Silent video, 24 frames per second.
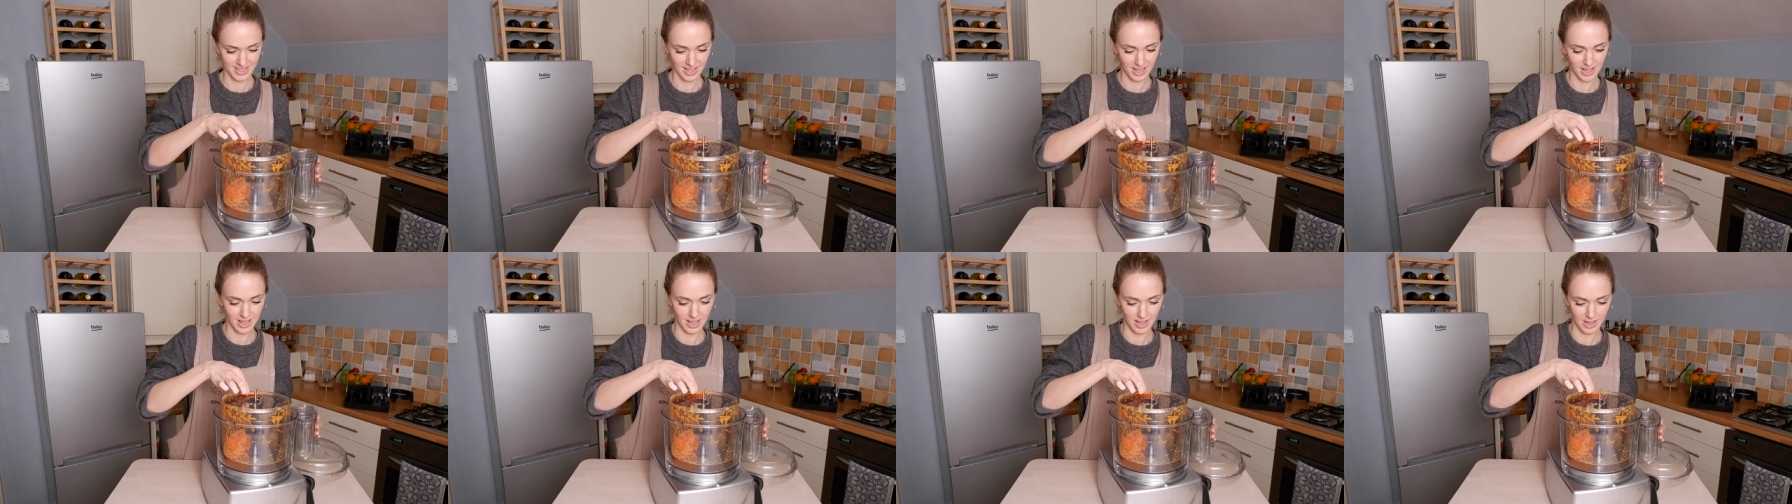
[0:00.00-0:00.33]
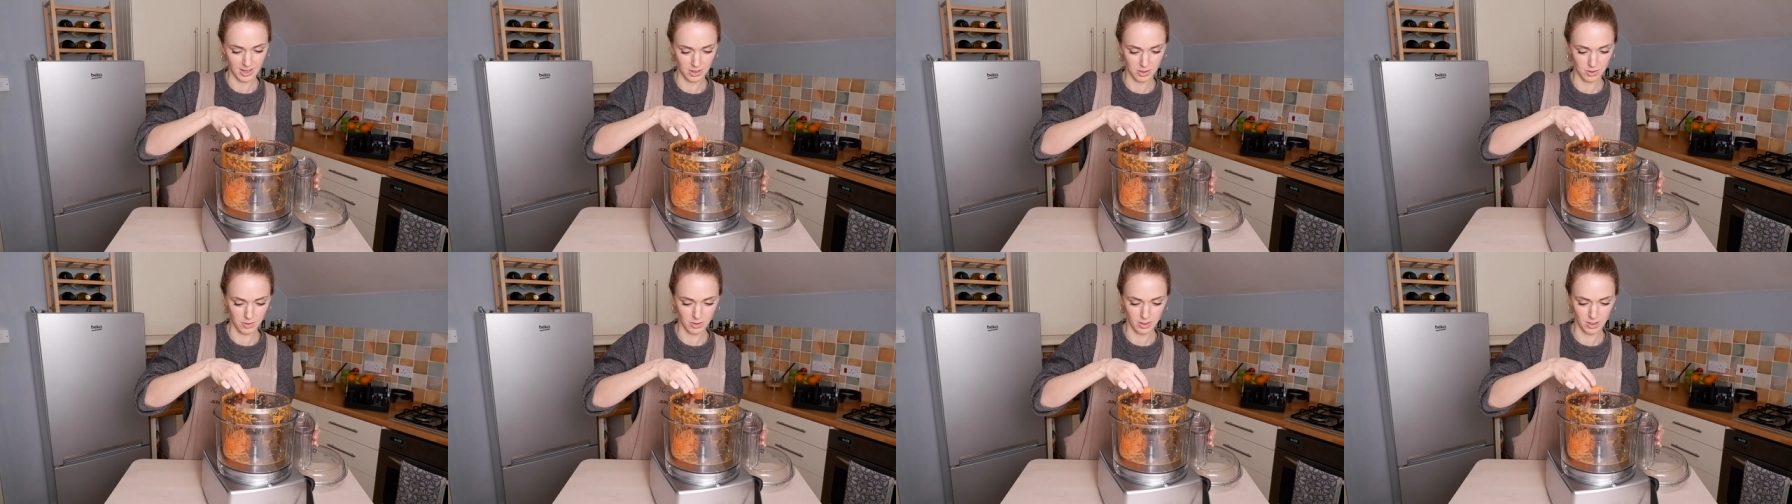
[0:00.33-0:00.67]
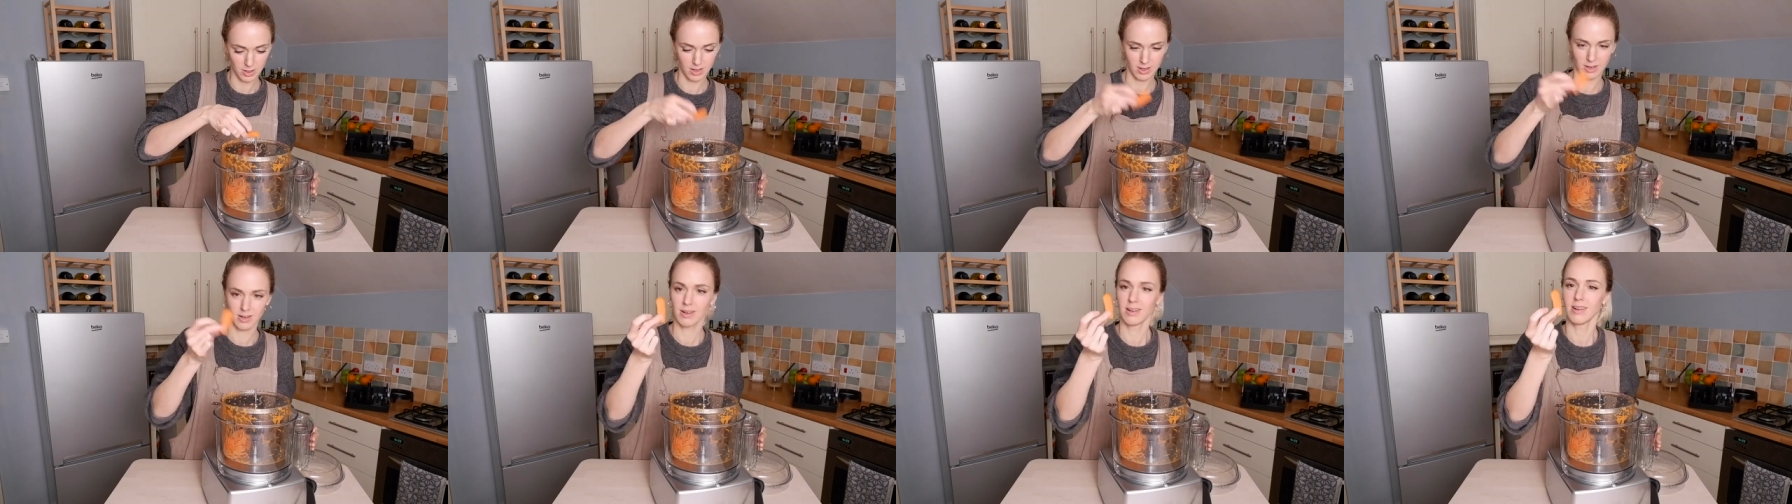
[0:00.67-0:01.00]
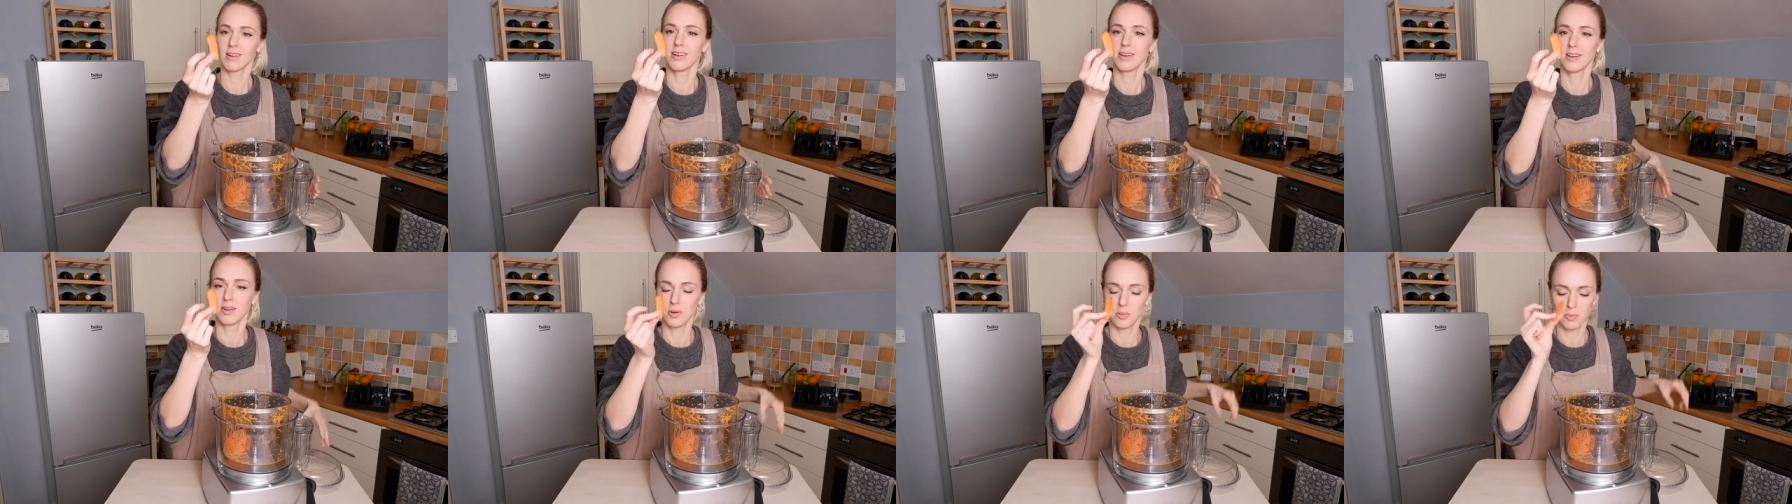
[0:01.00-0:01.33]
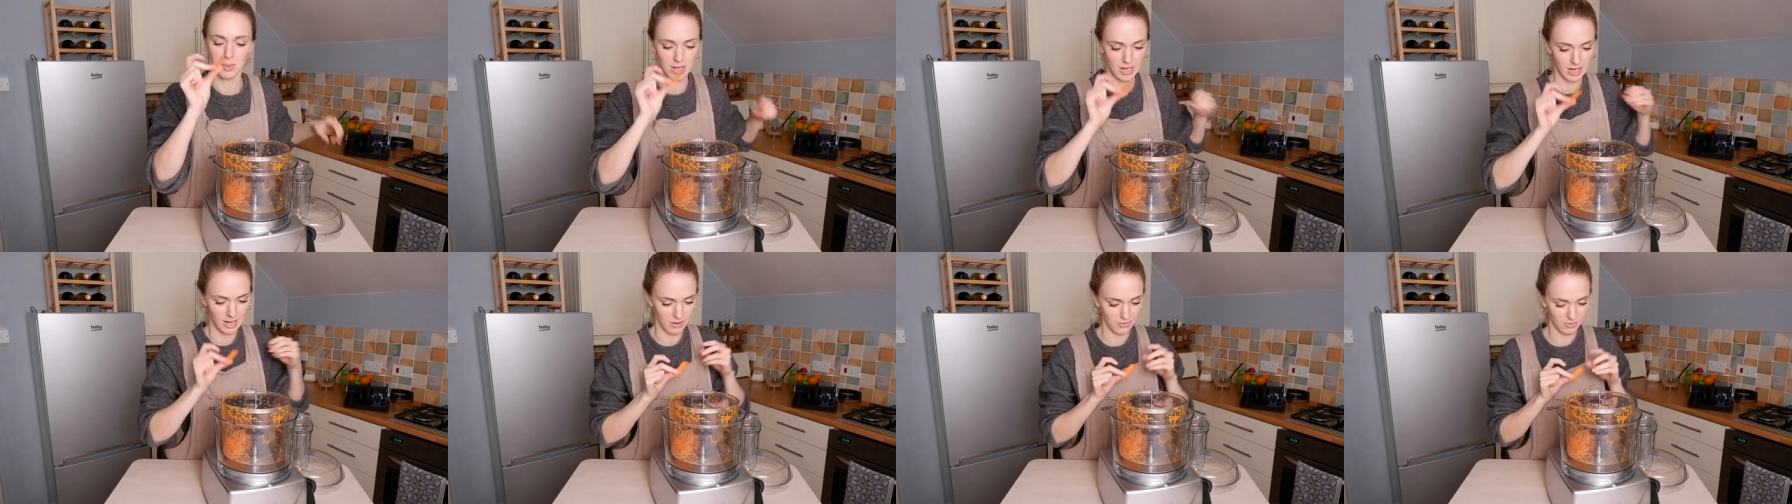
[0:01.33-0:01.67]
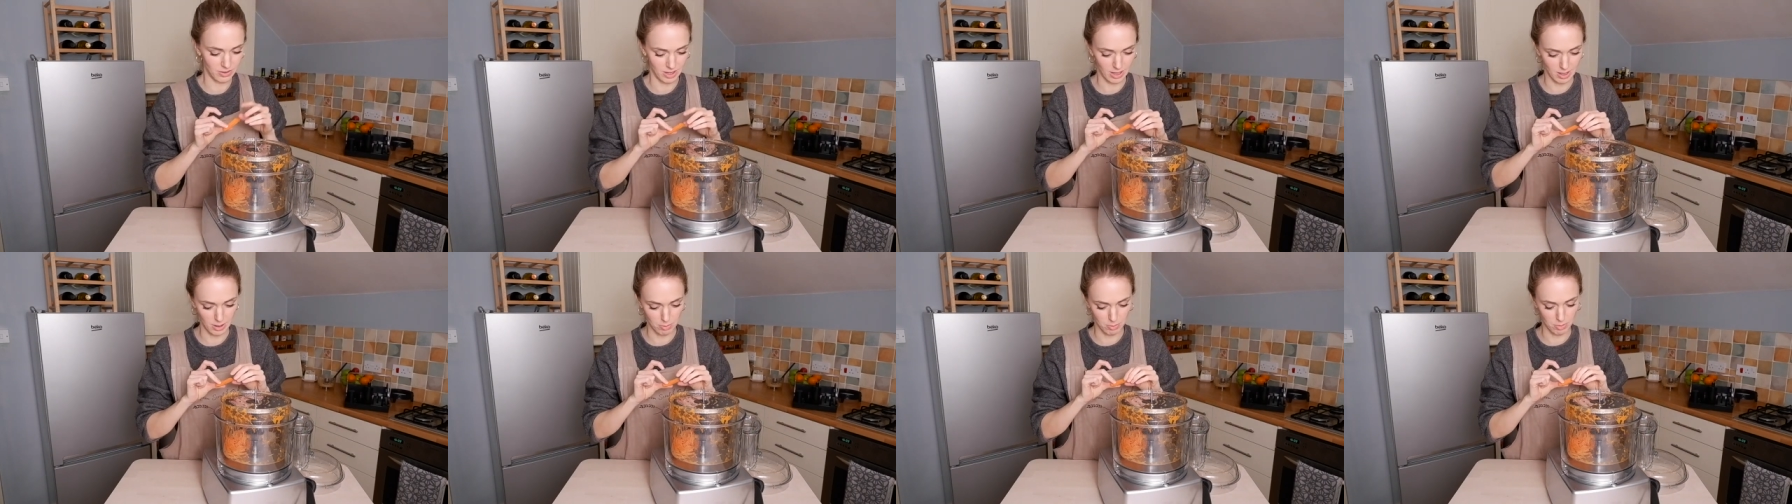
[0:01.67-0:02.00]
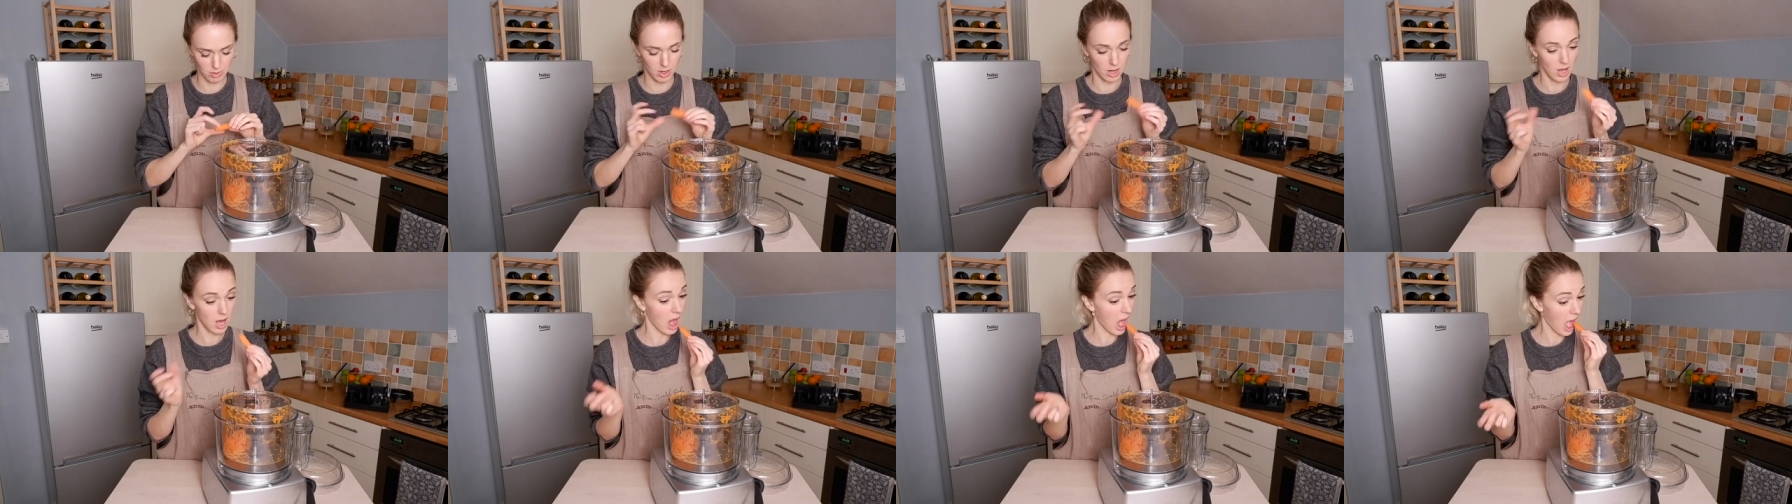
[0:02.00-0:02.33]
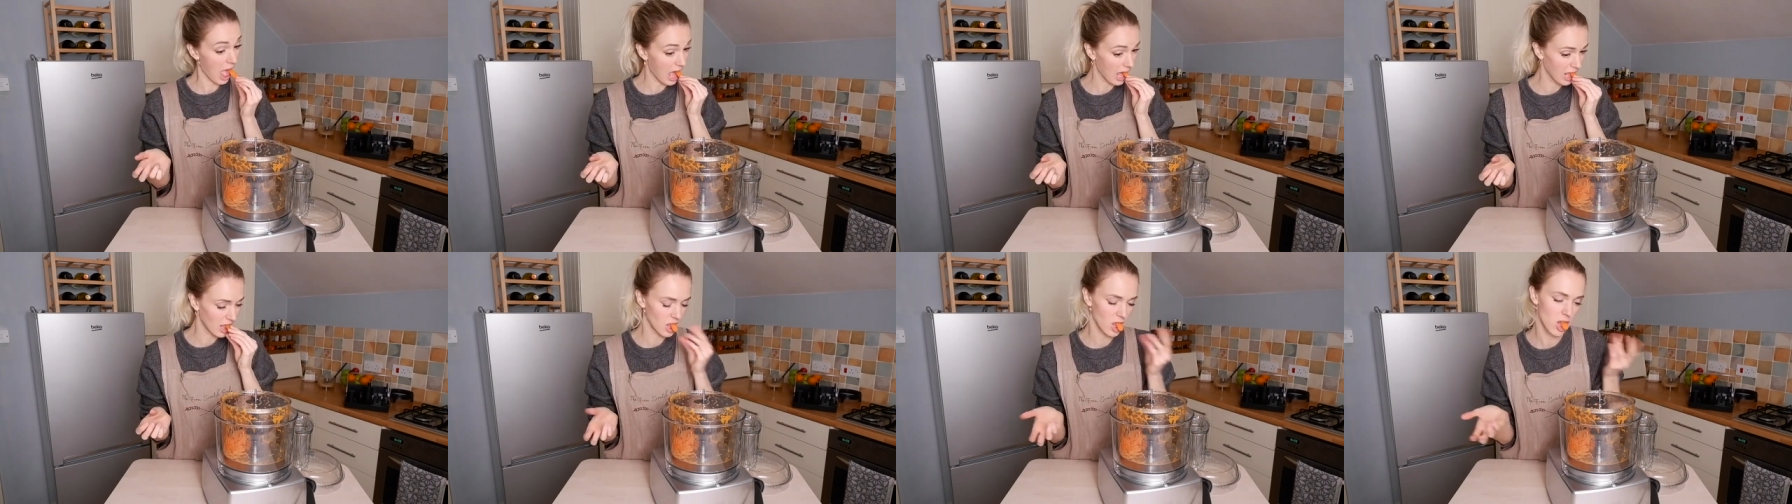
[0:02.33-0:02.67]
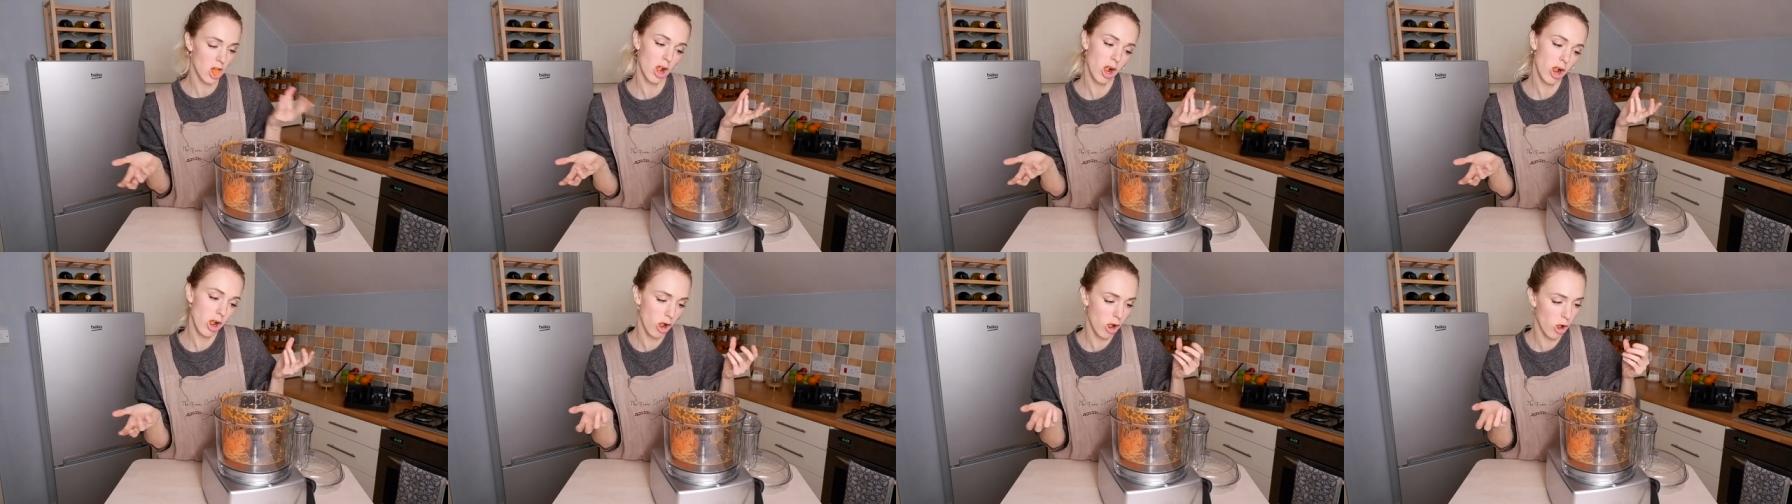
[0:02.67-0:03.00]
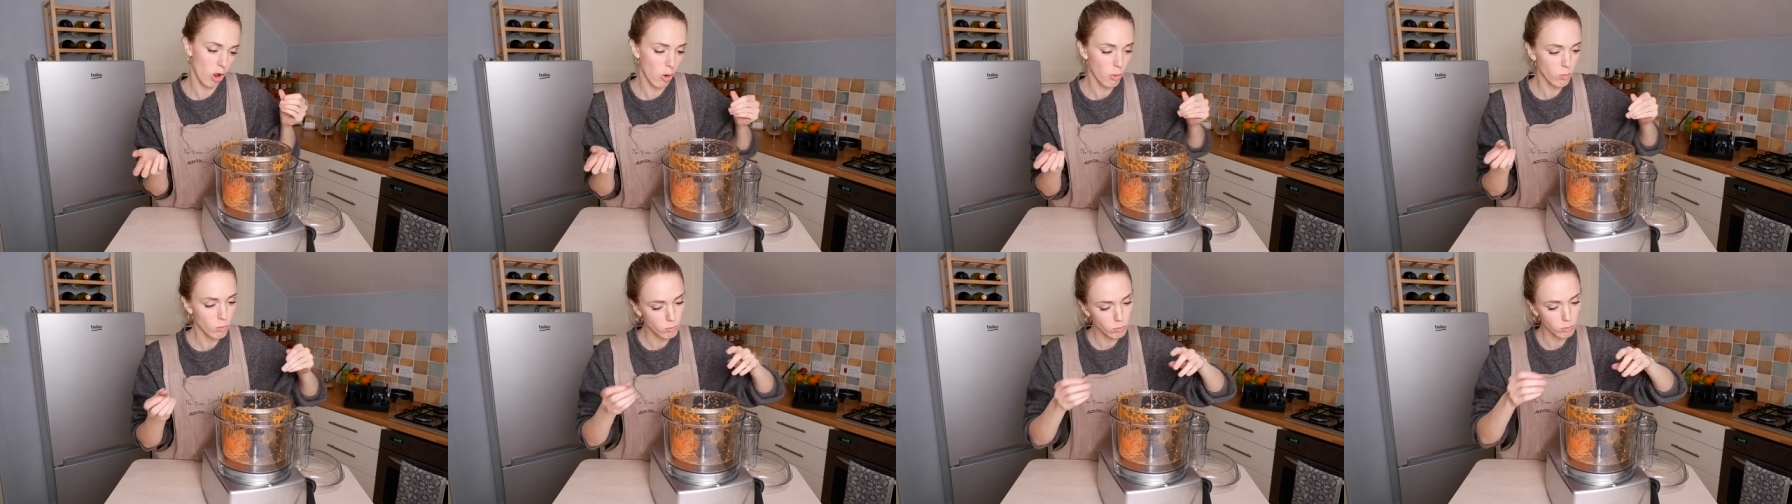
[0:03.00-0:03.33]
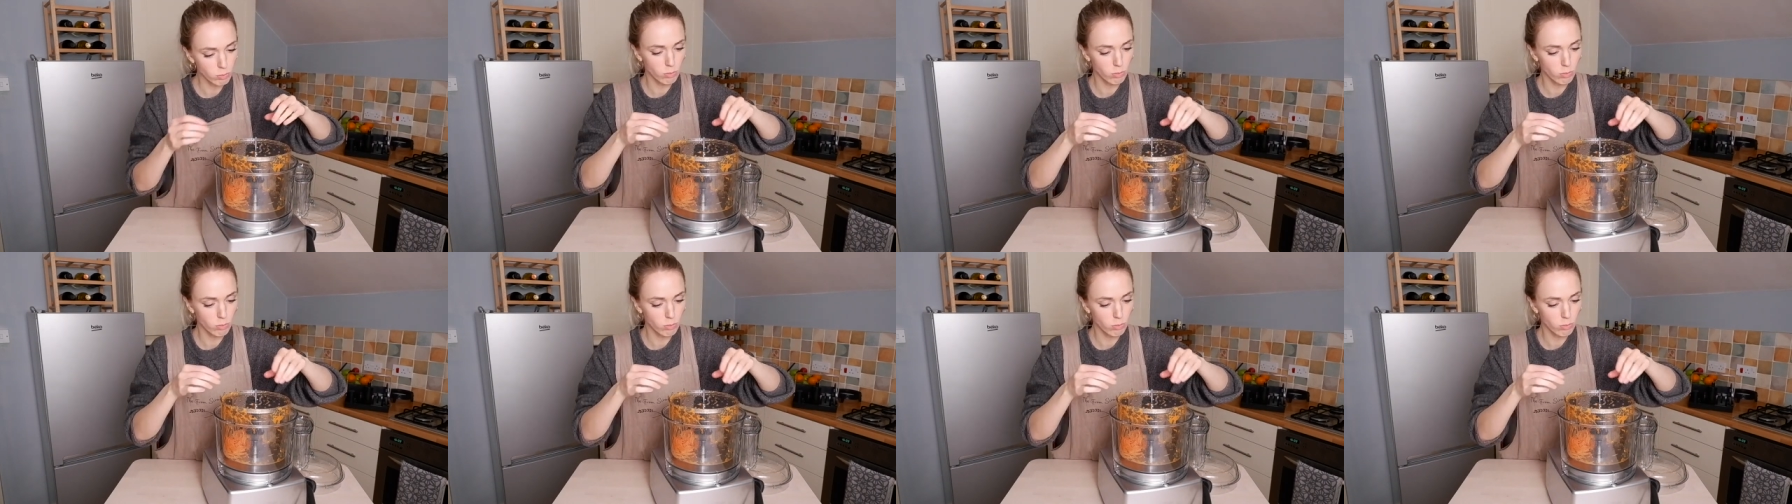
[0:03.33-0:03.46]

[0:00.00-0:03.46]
Yeah, got a little bit left there, but wow.